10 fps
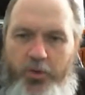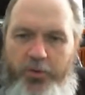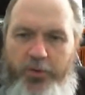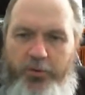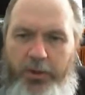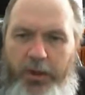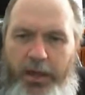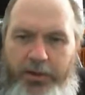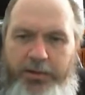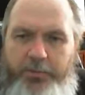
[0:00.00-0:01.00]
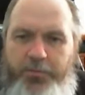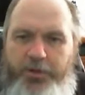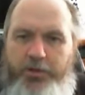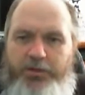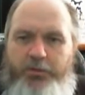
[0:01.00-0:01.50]
will be re-elected
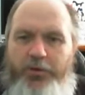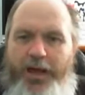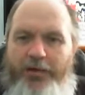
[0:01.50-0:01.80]
because he will